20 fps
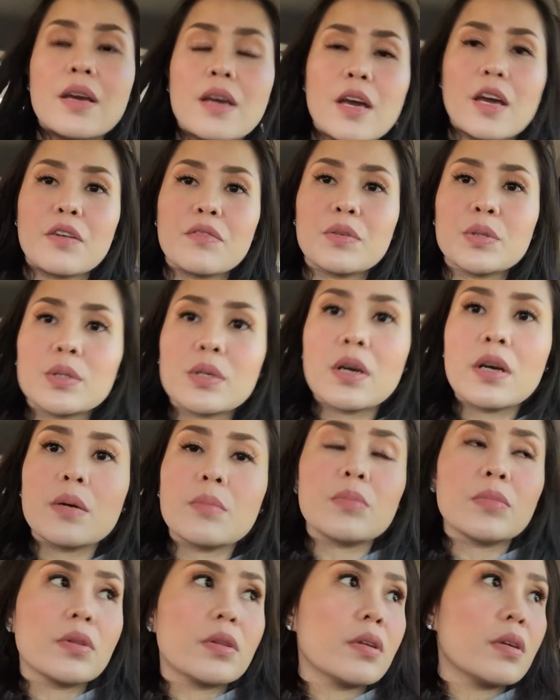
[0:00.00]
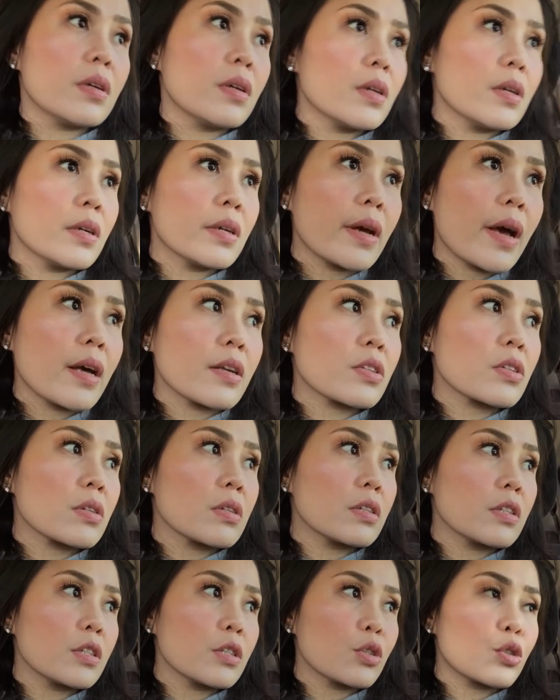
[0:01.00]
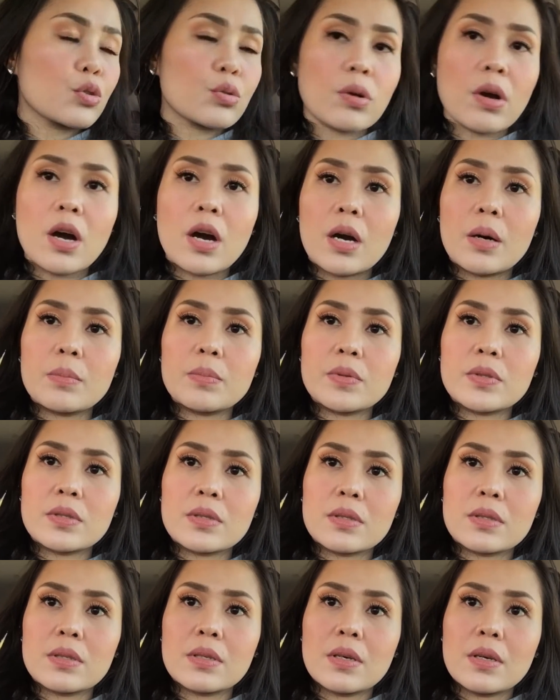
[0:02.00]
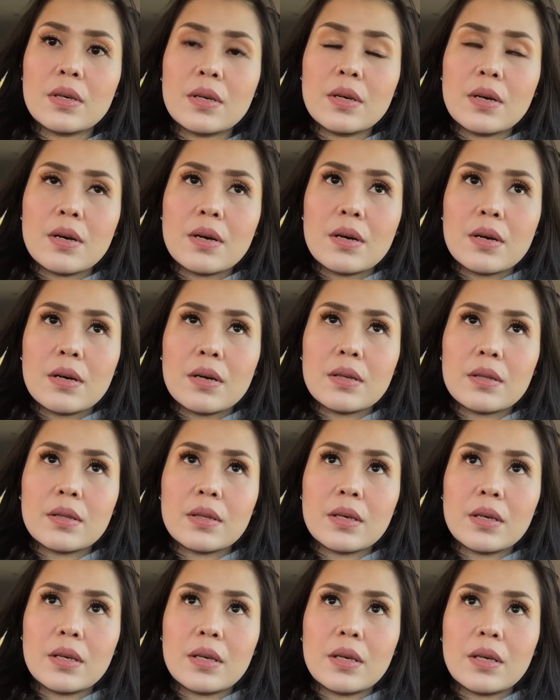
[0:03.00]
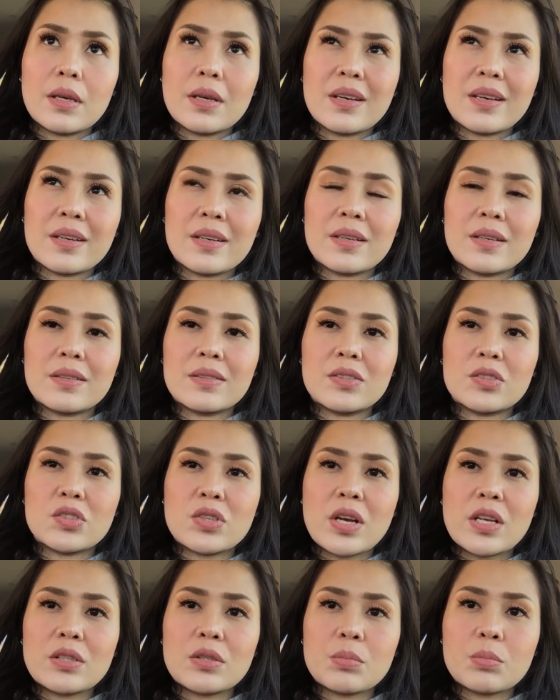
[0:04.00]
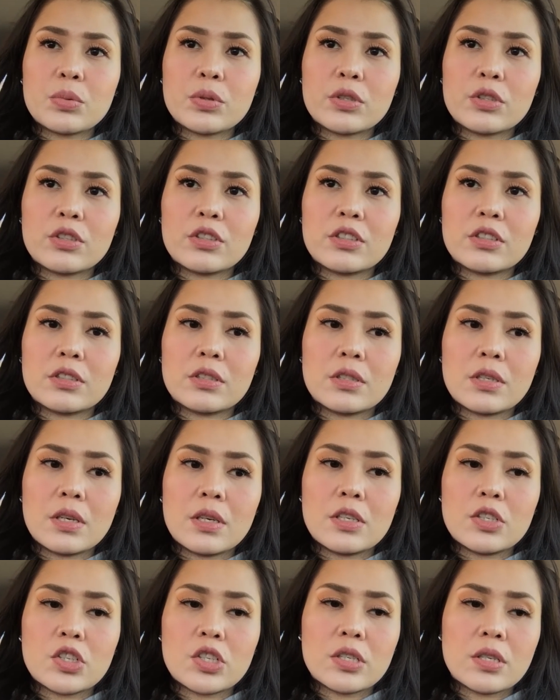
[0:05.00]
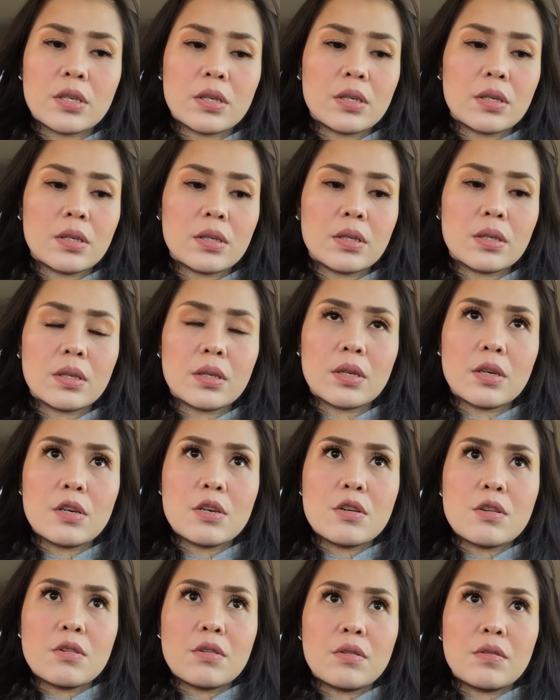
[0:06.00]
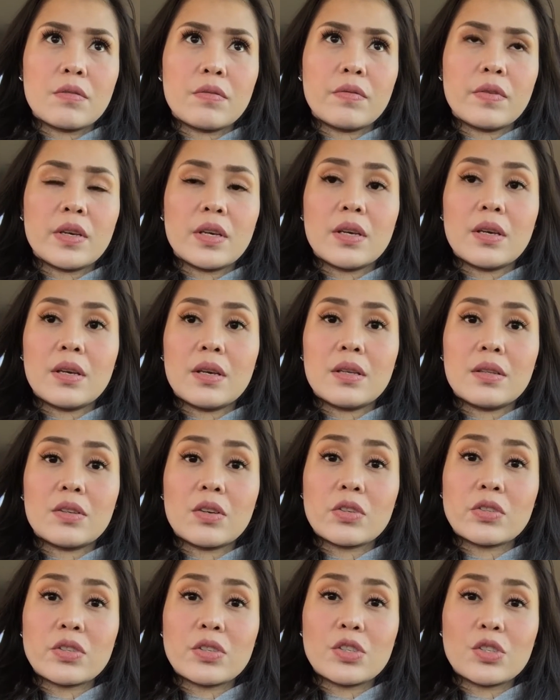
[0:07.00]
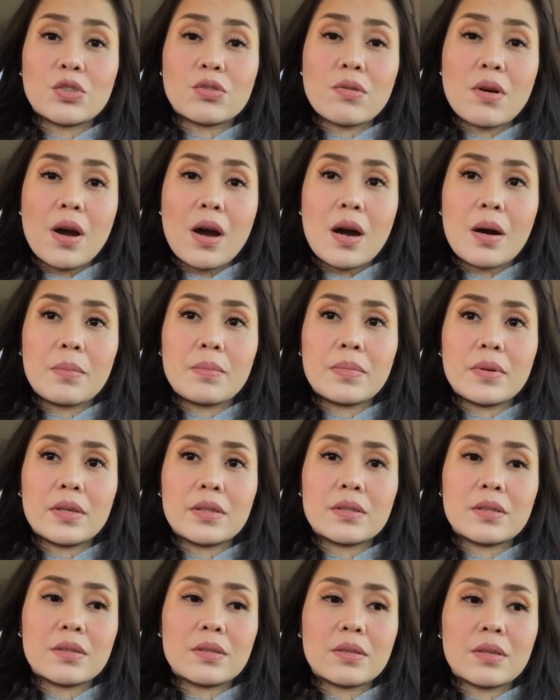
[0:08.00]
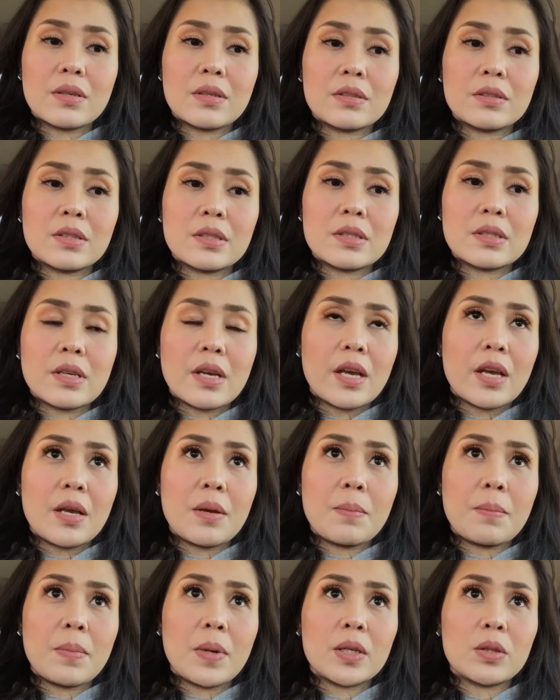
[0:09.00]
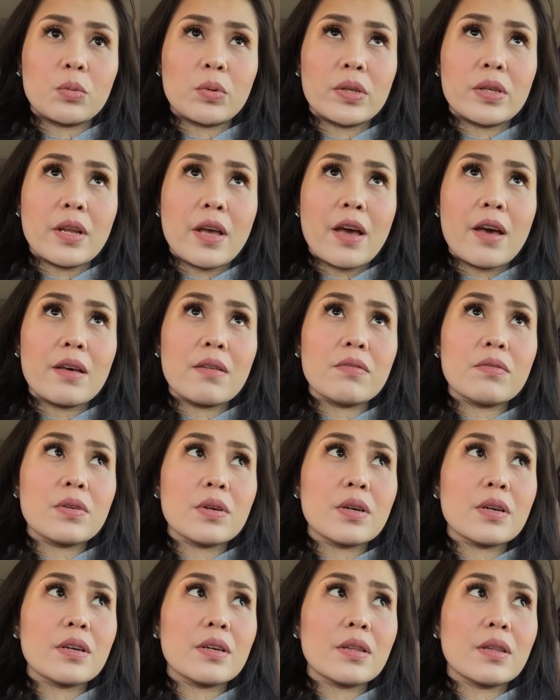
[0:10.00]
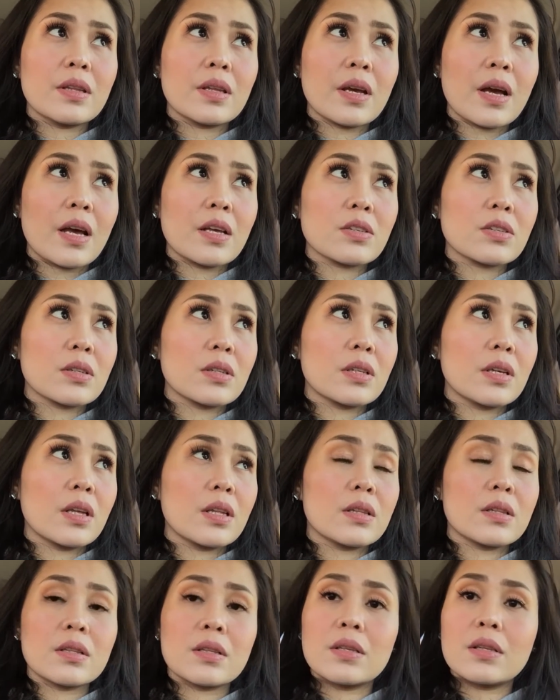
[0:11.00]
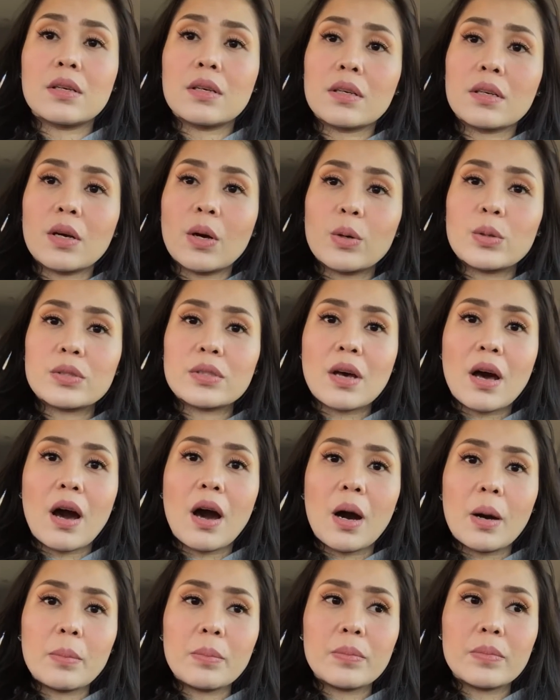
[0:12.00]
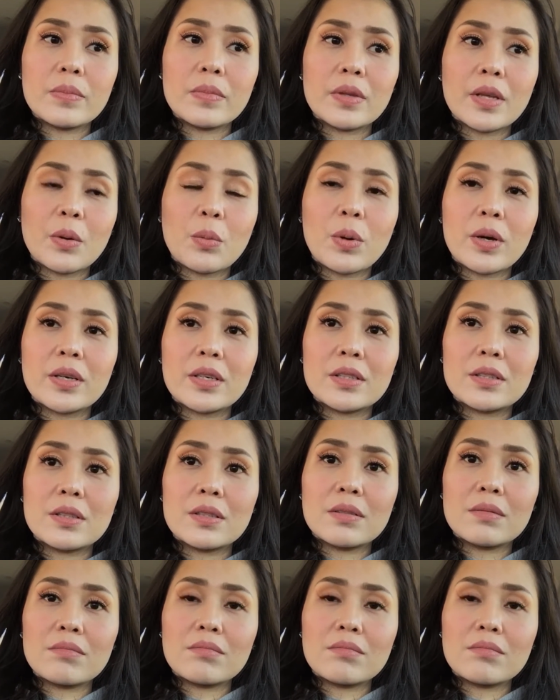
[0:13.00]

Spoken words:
every time the gasoline drops, the transportation fee doesn't drop. It's still the same, but whenever gasoline goes up, they wanted